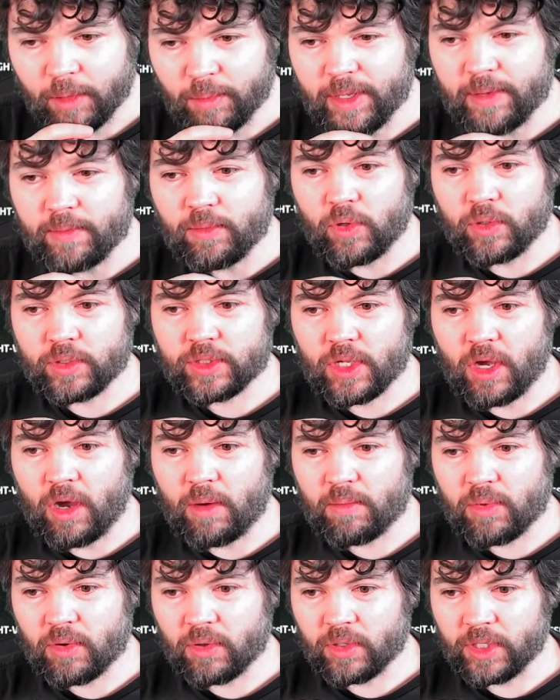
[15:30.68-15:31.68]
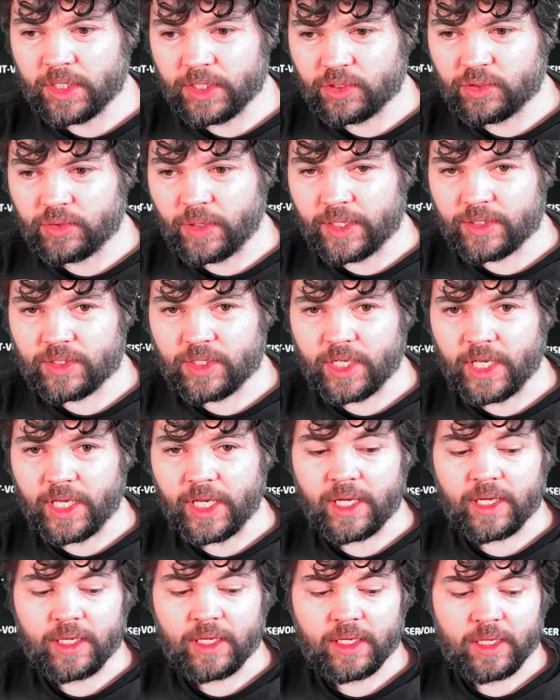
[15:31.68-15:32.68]
bit more timbral interest
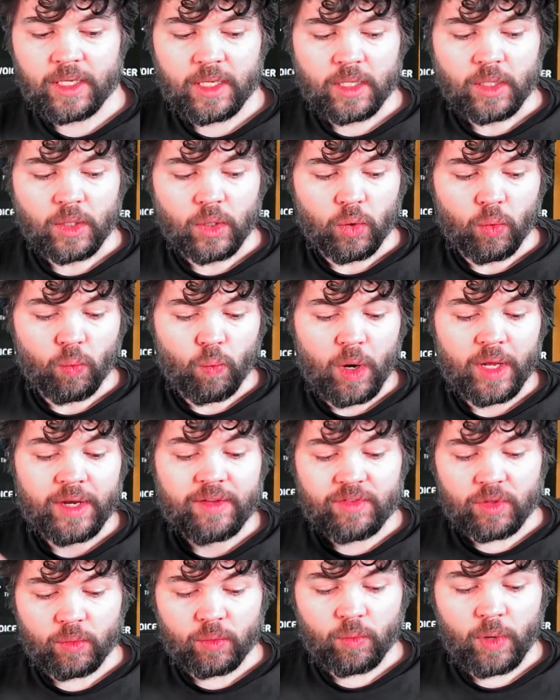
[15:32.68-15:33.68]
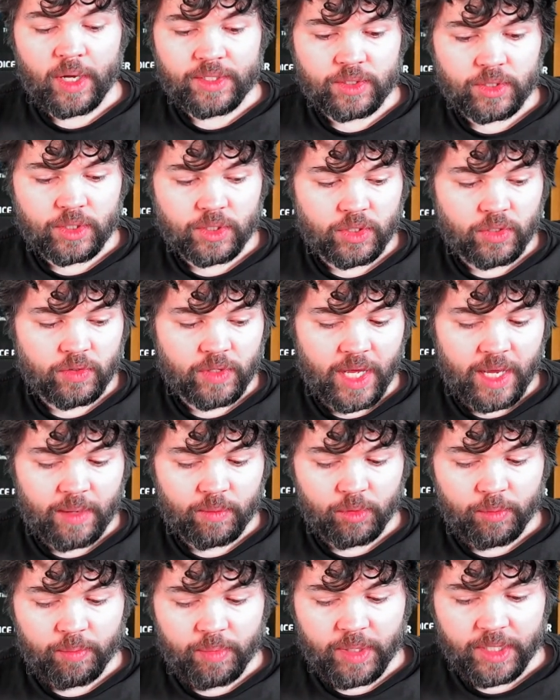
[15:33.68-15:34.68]
here. One of the ways to do
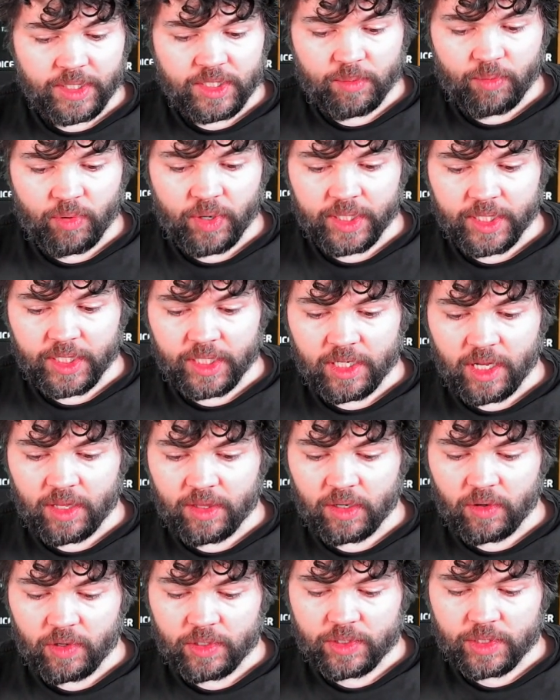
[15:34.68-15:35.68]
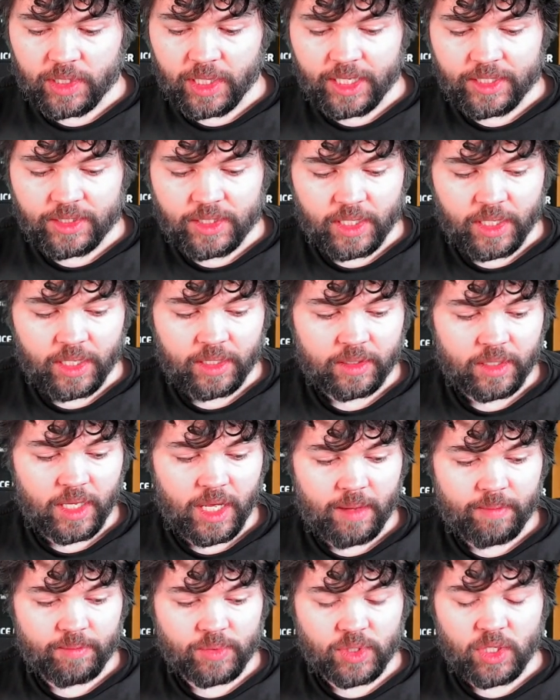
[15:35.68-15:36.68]
that would be to bring in another oscillator.
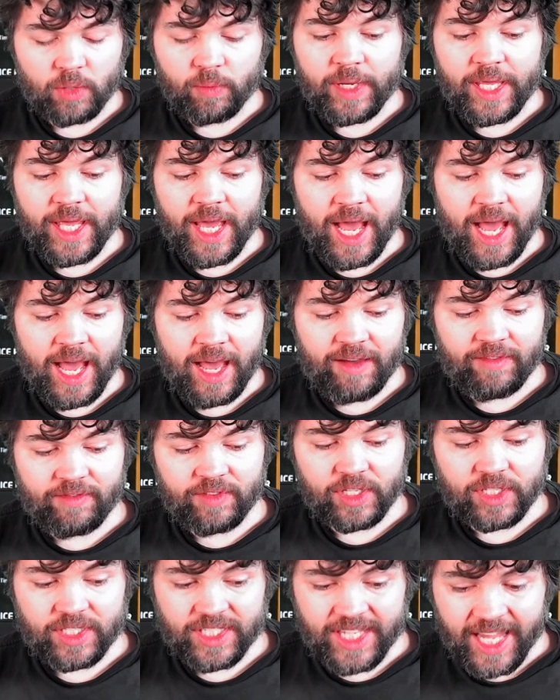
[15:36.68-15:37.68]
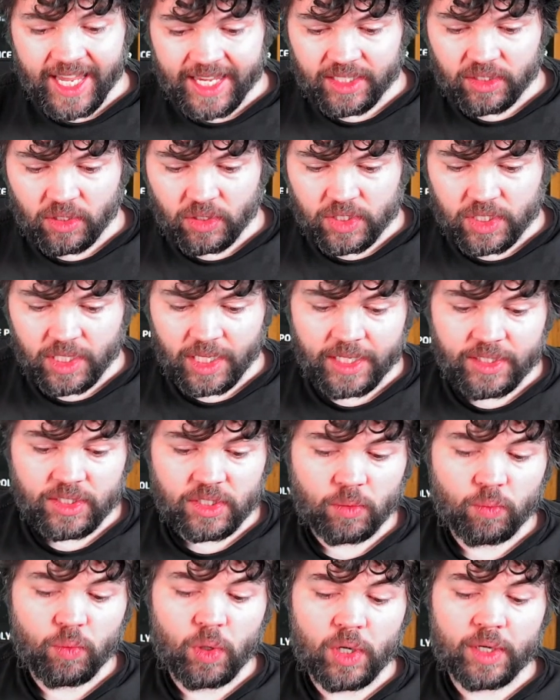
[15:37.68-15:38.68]
So we have the second
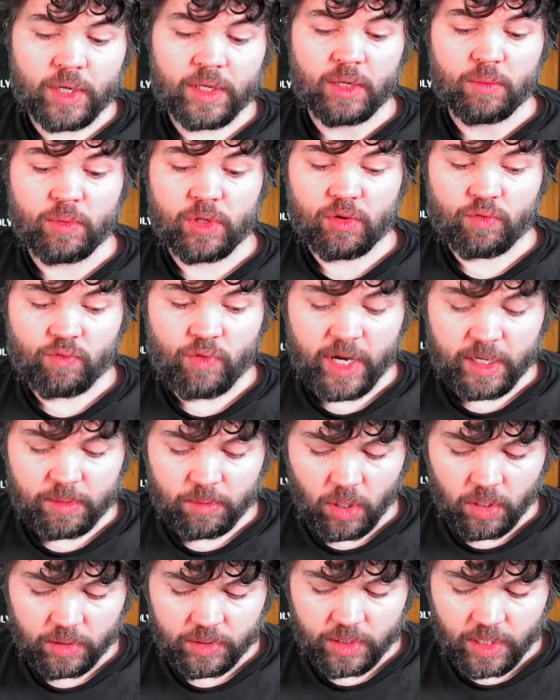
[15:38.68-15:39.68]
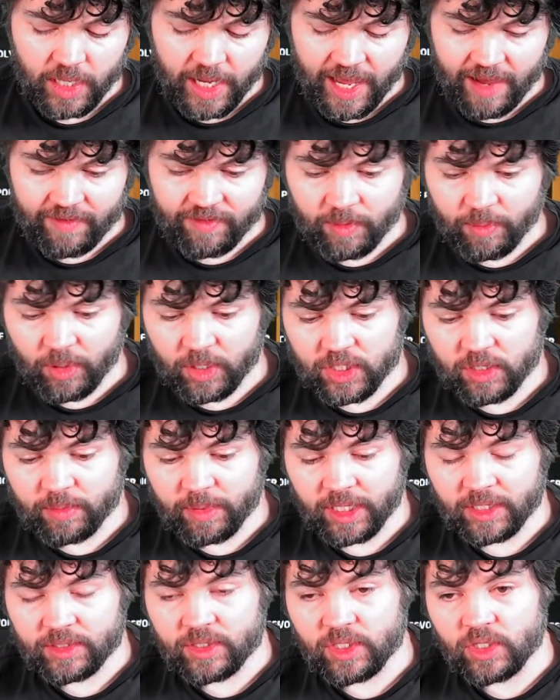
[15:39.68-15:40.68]
oscillator working with the ring mod. I have the
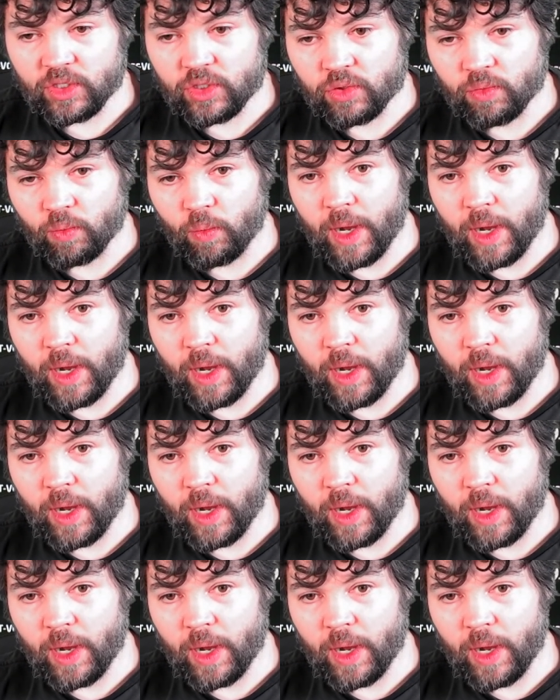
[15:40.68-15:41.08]
possibility to